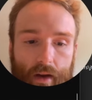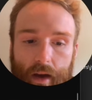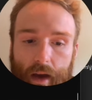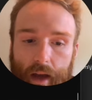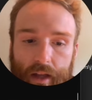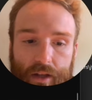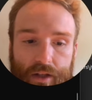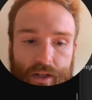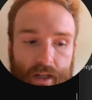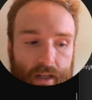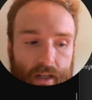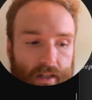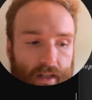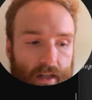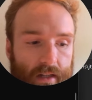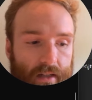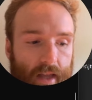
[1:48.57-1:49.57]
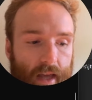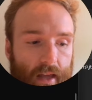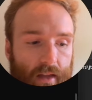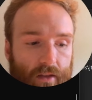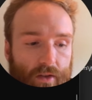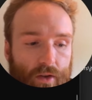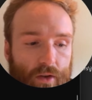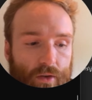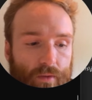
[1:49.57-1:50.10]
and you see it says that
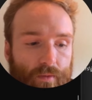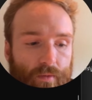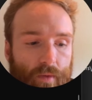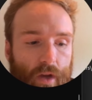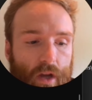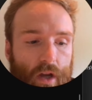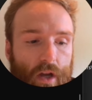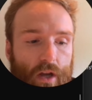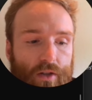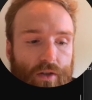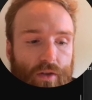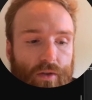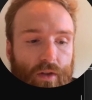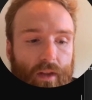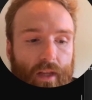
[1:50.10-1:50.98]
too. So the